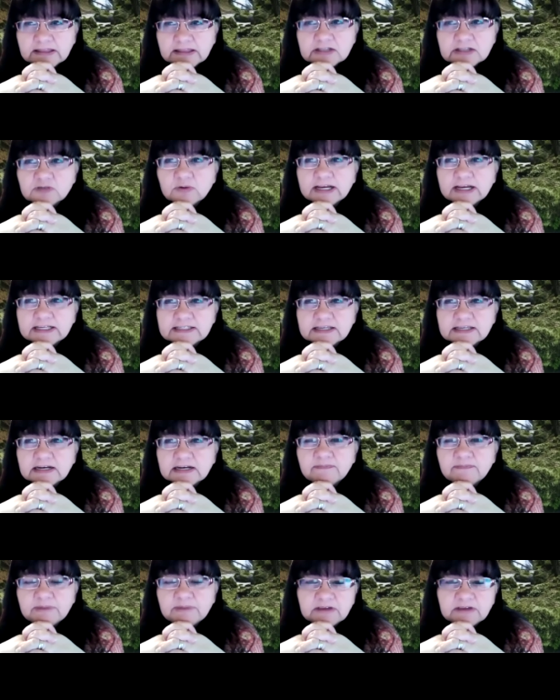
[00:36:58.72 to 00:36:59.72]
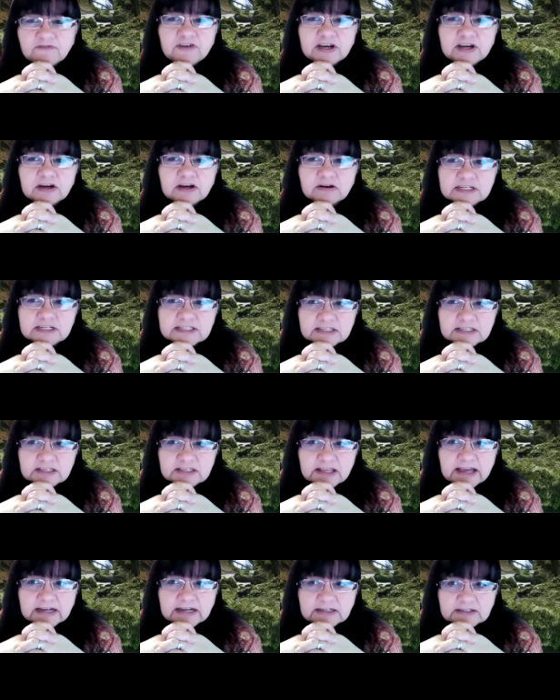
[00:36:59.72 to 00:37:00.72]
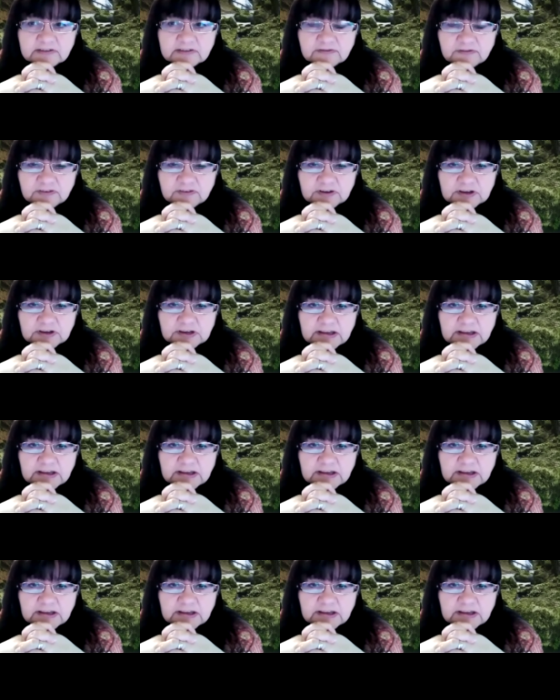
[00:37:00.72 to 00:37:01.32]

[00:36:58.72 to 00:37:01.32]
that's why I said I'm being very selective.